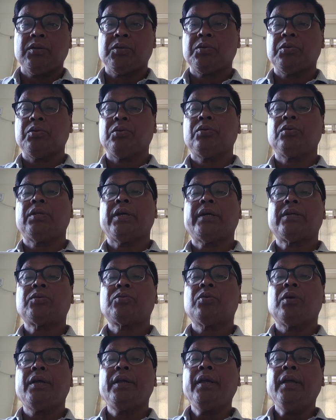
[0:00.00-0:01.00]
So
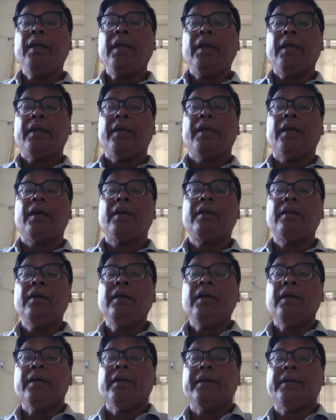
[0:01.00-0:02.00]
that's why here
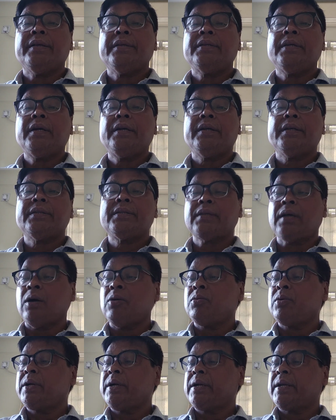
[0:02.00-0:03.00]
it is a
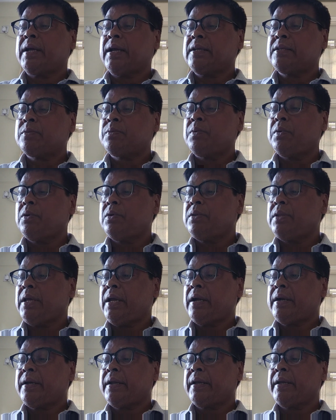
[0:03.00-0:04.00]
discounted cash flow they
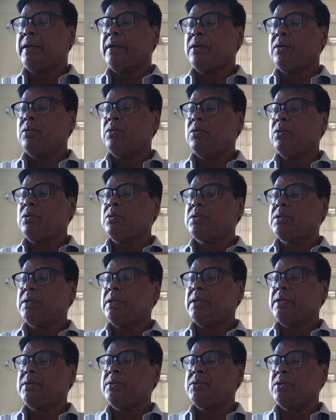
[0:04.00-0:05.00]
are taking into
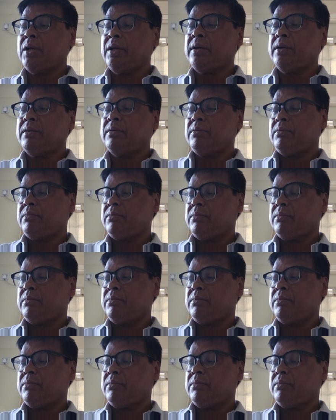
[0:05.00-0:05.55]
consideration.